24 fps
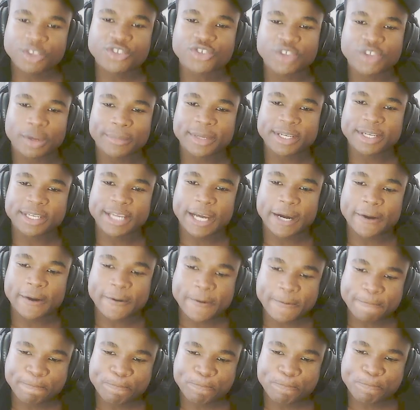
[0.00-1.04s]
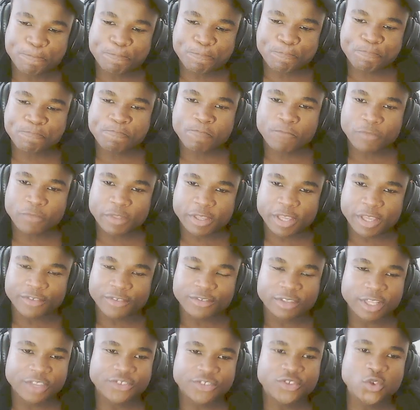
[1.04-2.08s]
dumb it down.
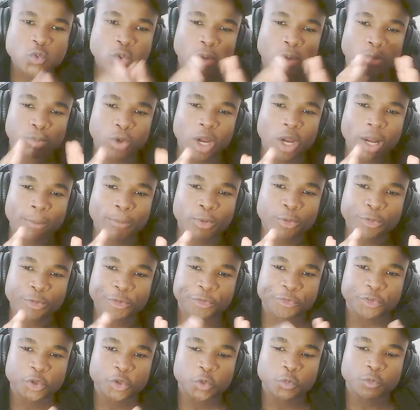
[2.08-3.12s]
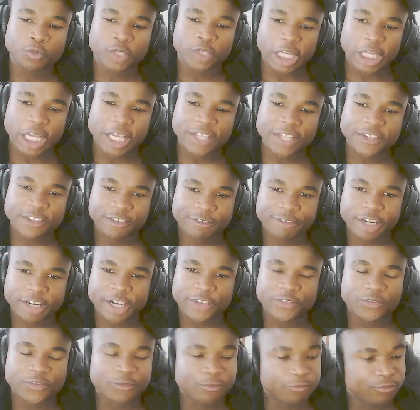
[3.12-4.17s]
Yes, let's do a proper review in the last
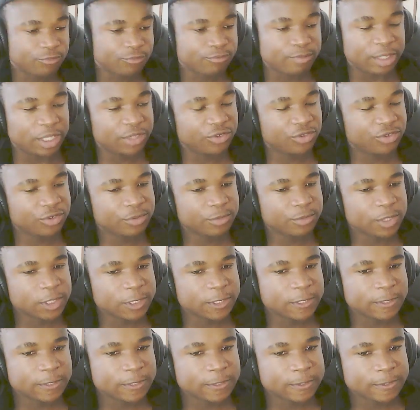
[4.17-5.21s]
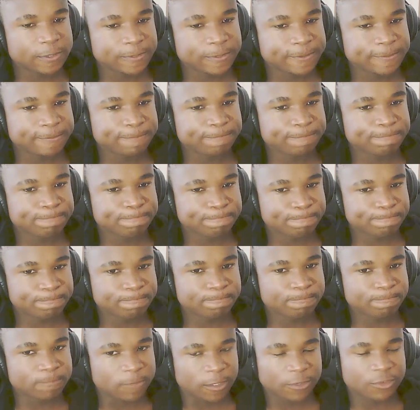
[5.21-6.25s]
5 minutes.
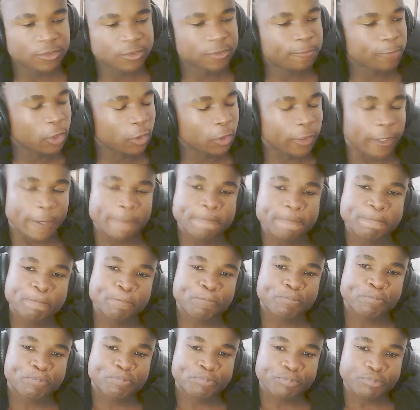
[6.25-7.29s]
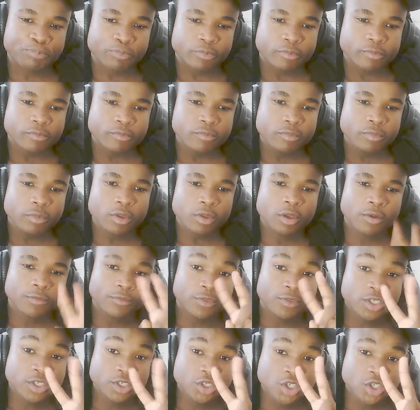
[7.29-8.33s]
Yes. Okay.
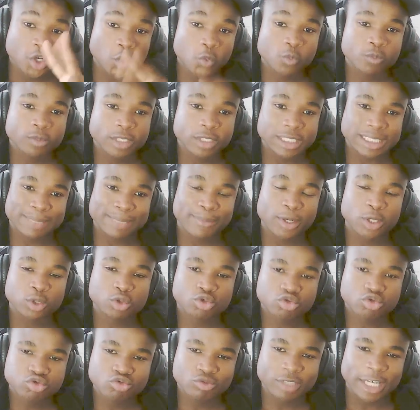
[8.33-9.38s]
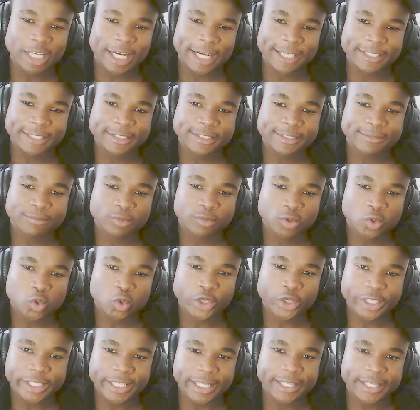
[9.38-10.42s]
This show is about two guys who
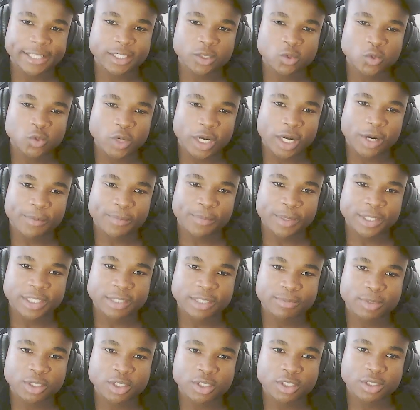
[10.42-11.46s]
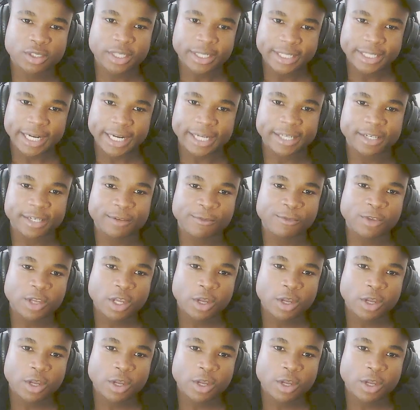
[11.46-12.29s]
are dead, who happen to be detectives,